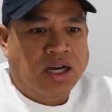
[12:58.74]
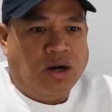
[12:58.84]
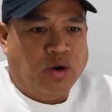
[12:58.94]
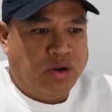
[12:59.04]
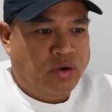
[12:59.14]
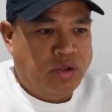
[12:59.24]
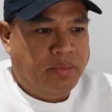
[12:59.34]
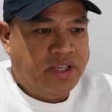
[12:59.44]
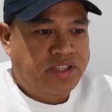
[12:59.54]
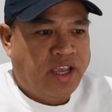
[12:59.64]
or you
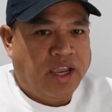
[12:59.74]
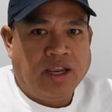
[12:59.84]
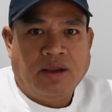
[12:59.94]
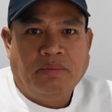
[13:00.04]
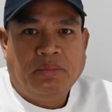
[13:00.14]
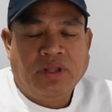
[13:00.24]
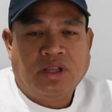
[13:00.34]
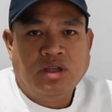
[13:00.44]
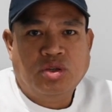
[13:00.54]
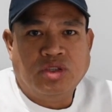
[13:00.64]
may say,
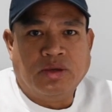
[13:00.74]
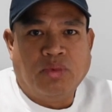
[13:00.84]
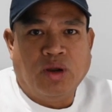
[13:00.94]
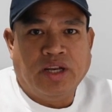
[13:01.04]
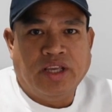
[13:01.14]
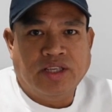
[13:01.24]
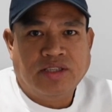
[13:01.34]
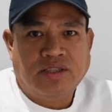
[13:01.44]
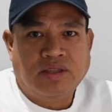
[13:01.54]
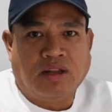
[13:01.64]
Peter Jun Simon
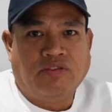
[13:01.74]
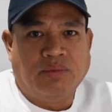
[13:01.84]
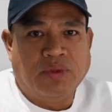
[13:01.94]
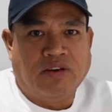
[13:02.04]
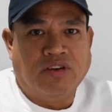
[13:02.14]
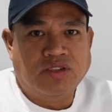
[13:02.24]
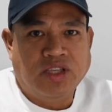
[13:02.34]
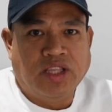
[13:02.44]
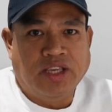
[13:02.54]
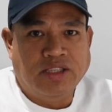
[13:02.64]
is not from Davao
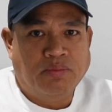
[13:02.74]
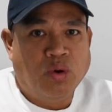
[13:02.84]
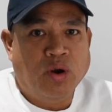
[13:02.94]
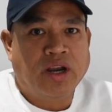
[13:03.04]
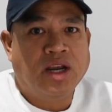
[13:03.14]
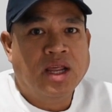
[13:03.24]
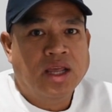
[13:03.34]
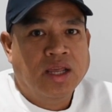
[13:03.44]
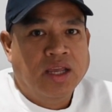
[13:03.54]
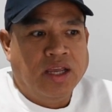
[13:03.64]
City. He's born
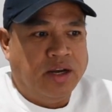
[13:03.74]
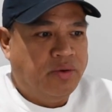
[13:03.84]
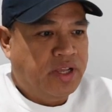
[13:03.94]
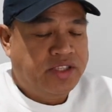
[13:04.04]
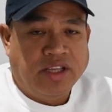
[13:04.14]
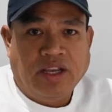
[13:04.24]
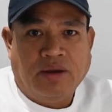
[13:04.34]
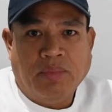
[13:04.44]
and raised in